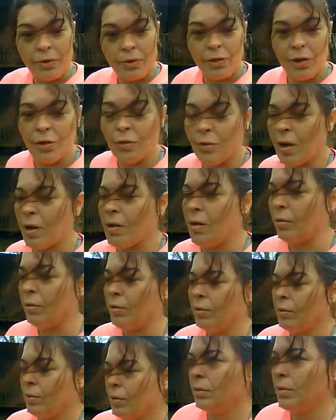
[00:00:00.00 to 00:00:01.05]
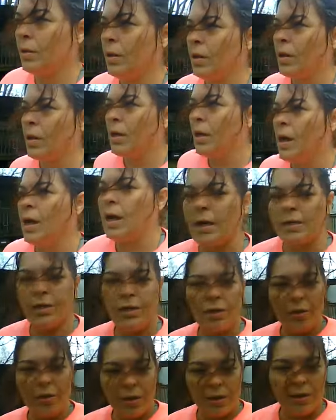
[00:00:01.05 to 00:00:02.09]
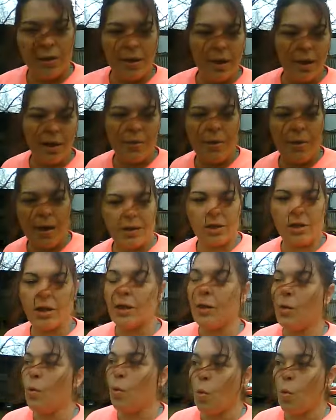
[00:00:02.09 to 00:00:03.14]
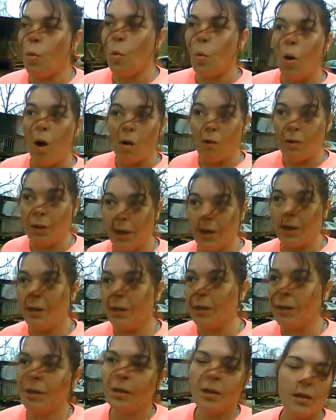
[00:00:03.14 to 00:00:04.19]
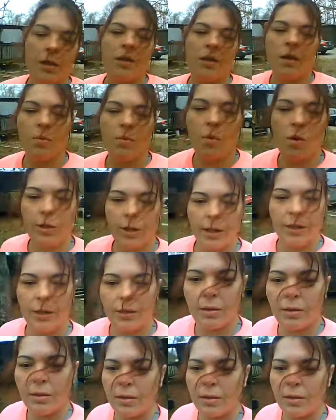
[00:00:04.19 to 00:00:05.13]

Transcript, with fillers: afternoon know As you can see, I'm actually walking. I'm walking